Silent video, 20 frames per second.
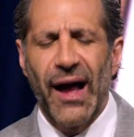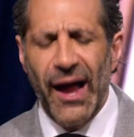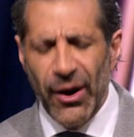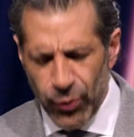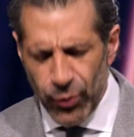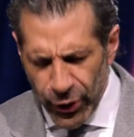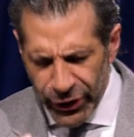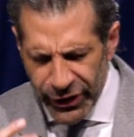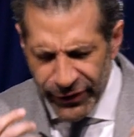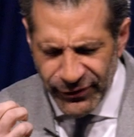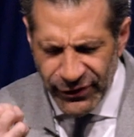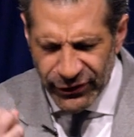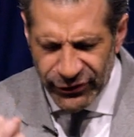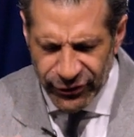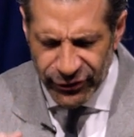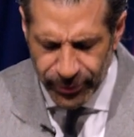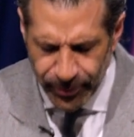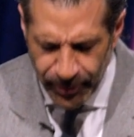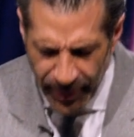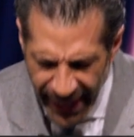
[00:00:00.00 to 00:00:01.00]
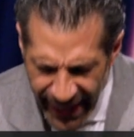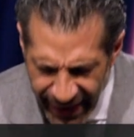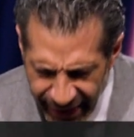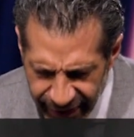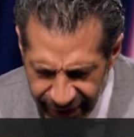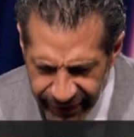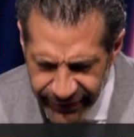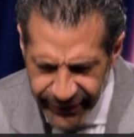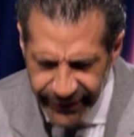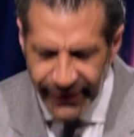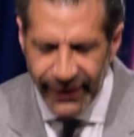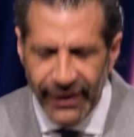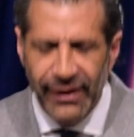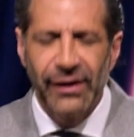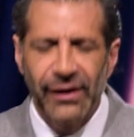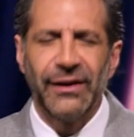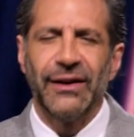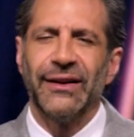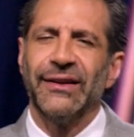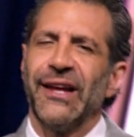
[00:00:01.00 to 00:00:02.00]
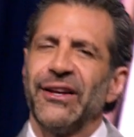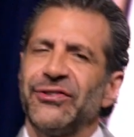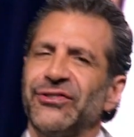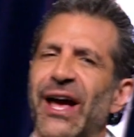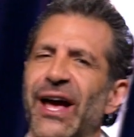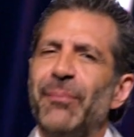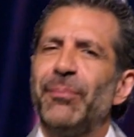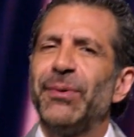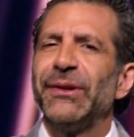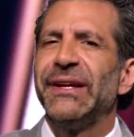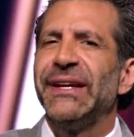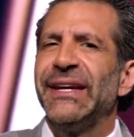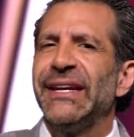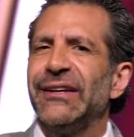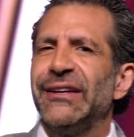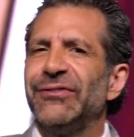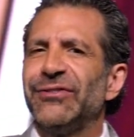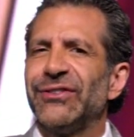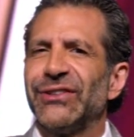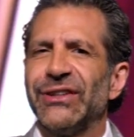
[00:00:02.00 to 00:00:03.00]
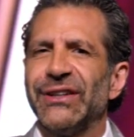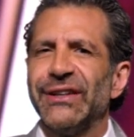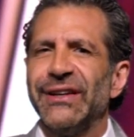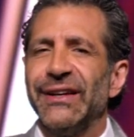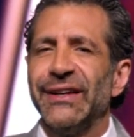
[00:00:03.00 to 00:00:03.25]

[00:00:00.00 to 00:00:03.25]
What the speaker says: I would have despaired unless I believed